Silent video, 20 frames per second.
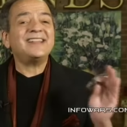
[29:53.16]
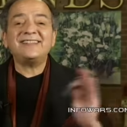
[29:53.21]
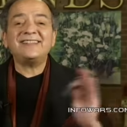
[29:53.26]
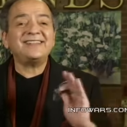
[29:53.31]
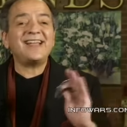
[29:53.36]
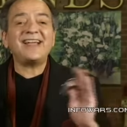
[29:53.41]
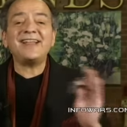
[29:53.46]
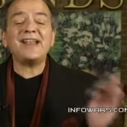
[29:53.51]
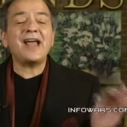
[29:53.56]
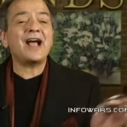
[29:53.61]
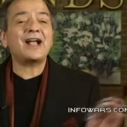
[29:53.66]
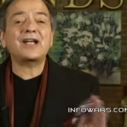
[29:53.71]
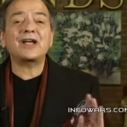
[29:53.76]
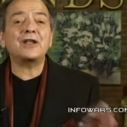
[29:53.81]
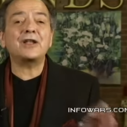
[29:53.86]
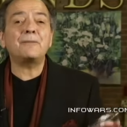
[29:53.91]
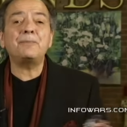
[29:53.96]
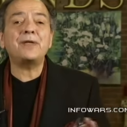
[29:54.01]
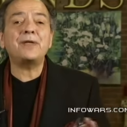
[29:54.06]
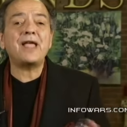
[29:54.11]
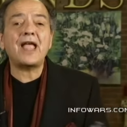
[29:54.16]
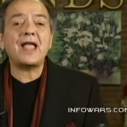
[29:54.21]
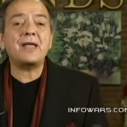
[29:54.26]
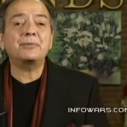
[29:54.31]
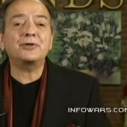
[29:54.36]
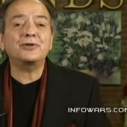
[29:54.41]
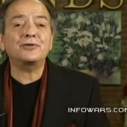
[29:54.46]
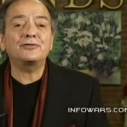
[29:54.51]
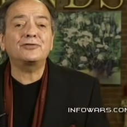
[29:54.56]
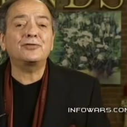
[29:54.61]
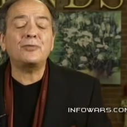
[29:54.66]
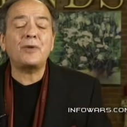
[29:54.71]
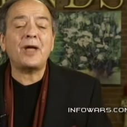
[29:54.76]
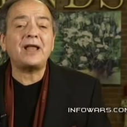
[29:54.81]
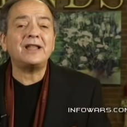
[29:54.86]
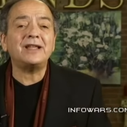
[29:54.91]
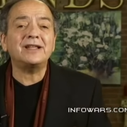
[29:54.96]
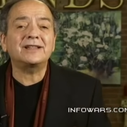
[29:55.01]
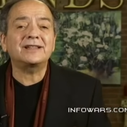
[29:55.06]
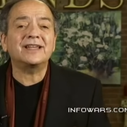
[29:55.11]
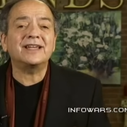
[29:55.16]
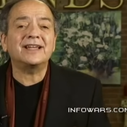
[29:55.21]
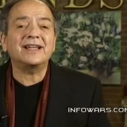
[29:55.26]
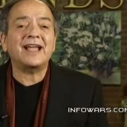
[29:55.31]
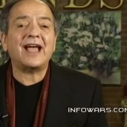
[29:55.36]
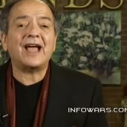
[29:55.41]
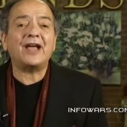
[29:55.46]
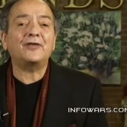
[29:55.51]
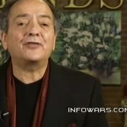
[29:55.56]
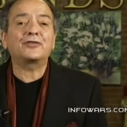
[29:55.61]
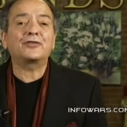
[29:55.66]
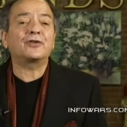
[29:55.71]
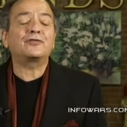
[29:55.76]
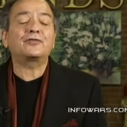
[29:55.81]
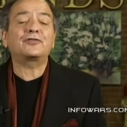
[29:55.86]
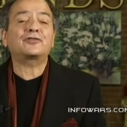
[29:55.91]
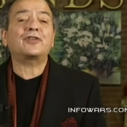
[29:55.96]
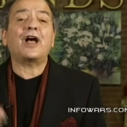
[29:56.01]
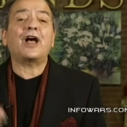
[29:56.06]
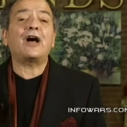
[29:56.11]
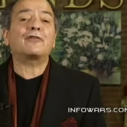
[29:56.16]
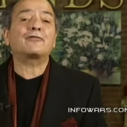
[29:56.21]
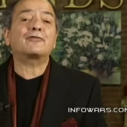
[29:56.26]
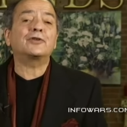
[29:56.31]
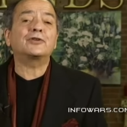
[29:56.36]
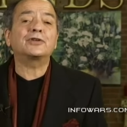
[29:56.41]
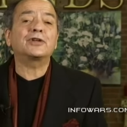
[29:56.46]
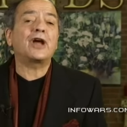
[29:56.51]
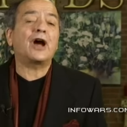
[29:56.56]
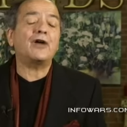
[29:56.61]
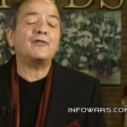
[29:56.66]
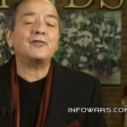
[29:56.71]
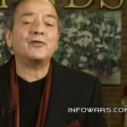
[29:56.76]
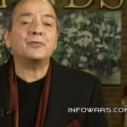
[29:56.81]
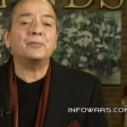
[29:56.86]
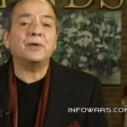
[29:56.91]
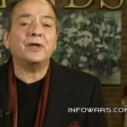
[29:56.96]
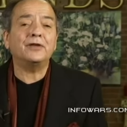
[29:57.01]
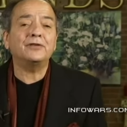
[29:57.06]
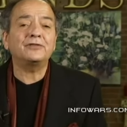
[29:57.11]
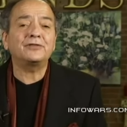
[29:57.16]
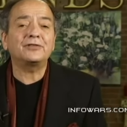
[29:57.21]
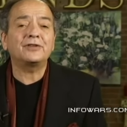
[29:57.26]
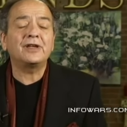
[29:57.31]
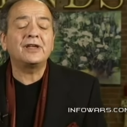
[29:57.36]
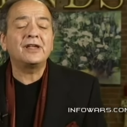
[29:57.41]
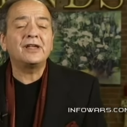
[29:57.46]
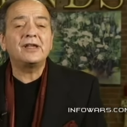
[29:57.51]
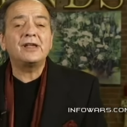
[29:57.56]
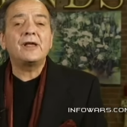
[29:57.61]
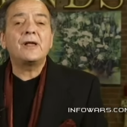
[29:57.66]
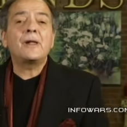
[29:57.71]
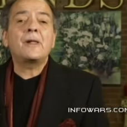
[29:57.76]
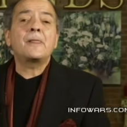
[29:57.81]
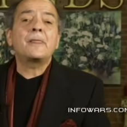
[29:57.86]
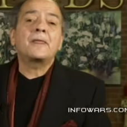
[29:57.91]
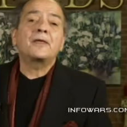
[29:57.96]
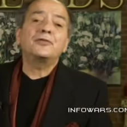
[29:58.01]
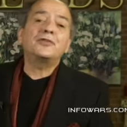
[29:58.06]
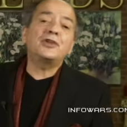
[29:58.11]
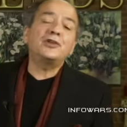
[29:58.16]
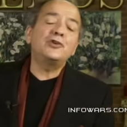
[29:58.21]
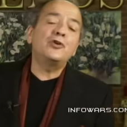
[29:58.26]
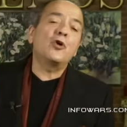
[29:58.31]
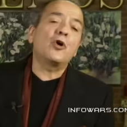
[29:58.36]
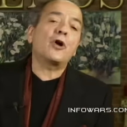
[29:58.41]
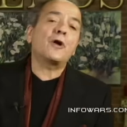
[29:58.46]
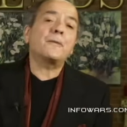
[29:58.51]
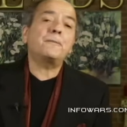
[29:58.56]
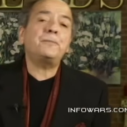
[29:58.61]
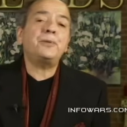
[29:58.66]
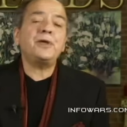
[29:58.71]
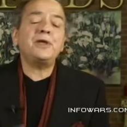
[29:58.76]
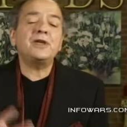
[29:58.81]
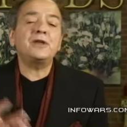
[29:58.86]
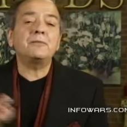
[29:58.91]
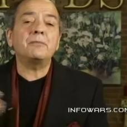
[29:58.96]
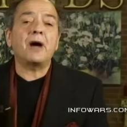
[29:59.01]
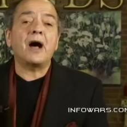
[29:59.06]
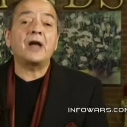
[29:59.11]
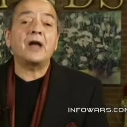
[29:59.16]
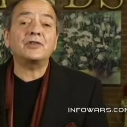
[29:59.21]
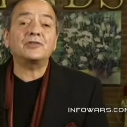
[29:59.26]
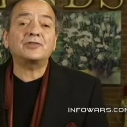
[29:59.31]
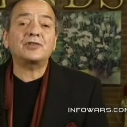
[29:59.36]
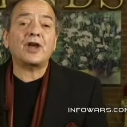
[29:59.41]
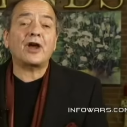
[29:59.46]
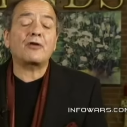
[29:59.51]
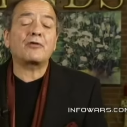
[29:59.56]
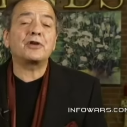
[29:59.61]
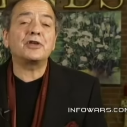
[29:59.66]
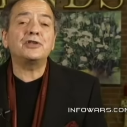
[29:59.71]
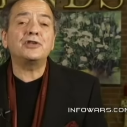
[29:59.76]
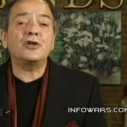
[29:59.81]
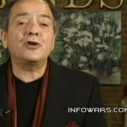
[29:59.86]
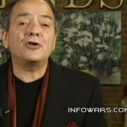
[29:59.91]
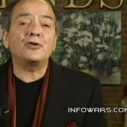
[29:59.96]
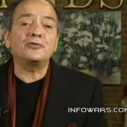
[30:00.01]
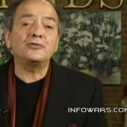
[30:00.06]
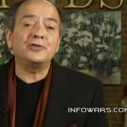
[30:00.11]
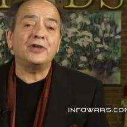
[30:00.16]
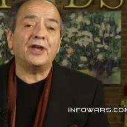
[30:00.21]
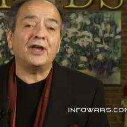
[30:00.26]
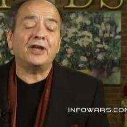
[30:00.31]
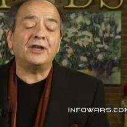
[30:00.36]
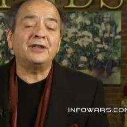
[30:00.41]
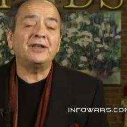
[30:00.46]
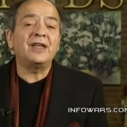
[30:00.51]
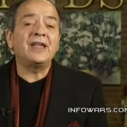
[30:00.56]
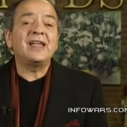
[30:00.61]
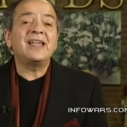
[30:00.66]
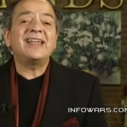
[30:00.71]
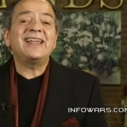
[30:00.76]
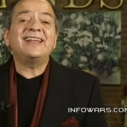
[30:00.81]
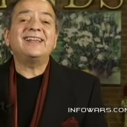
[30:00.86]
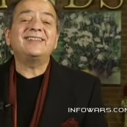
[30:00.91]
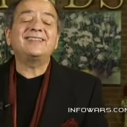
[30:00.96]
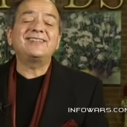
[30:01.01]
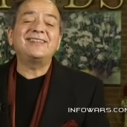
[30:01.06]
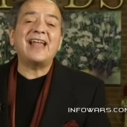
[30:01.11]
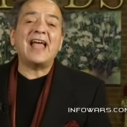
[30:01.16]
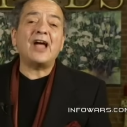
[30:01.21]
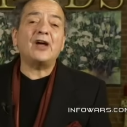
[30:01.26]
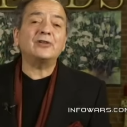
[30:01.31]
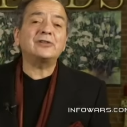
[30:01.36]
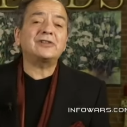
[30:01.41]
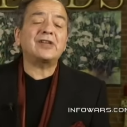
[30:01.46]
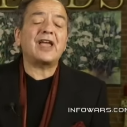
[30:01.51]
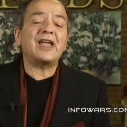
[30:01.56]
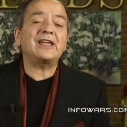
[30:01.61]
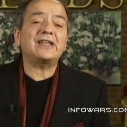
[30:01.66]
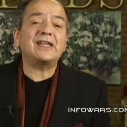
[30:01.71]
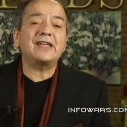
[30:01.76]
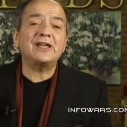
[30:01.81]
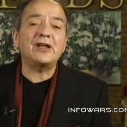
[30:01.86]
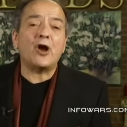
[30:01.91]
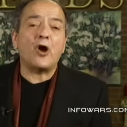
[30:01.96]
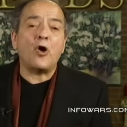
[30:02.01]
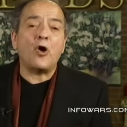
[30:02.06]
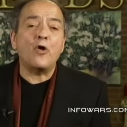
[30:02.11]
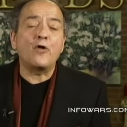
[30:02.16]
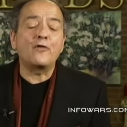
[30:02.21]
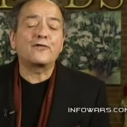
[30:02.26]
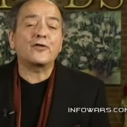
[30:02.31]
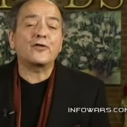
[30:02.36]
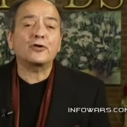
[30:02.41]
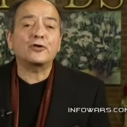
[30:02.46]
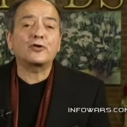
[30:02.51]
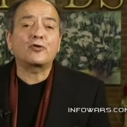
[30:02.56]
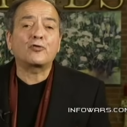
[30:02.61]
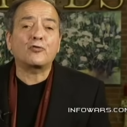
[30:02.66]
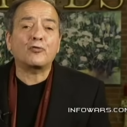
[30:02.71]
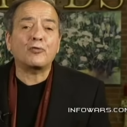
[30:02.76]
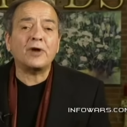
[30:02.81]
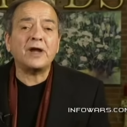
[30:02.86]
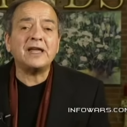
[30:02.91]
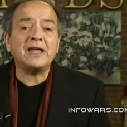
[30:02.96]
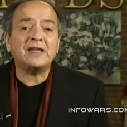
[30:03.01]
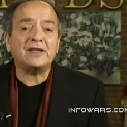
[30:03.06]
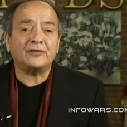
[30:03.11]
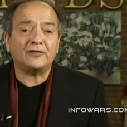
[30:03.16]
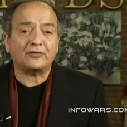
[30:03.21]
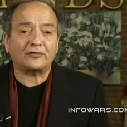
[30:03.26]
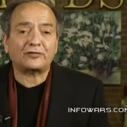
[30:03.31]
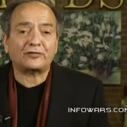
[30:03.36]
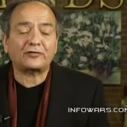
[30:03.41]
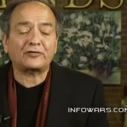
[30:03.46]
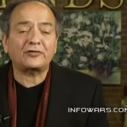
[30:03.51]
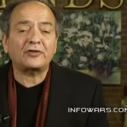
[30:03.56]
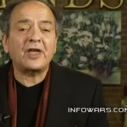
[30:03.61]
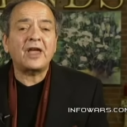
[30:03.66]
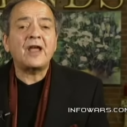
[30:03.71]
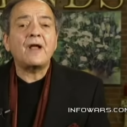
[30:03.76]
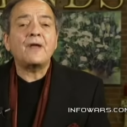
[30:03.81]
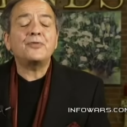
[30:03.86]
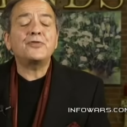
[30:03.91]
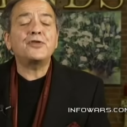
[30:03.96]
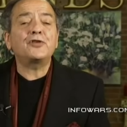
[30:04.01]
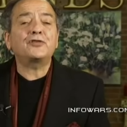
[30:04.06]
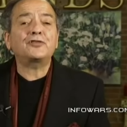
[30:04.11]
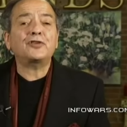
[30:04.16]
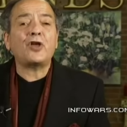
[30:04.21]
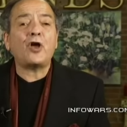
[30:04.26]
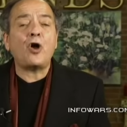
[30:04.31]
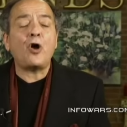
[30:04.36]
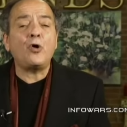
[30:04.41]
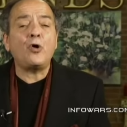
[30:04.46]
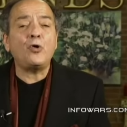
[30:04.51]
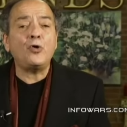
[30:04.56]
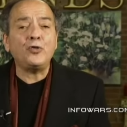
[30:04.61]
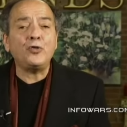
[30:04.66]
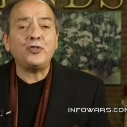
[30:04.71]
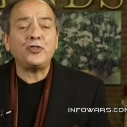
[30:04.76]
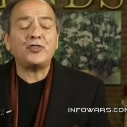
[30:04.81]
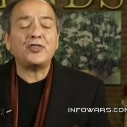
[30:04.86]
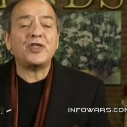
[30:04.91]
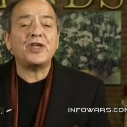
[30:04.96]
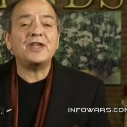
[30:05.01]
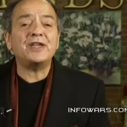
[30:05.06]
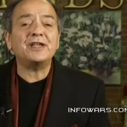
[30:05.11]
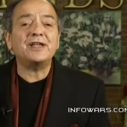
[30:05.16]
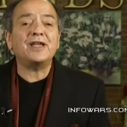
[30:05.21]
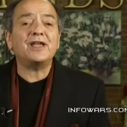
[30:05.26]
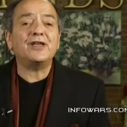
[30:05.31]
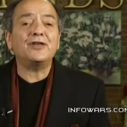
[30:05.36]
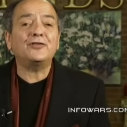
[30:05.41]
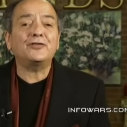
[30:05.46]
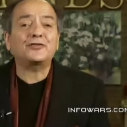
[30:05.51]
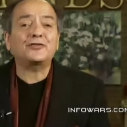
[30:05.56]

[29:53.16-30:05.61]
They're not going to be able to do anything as a sovereign government. The European Monetary Union is now taking over Greece. This whole thing is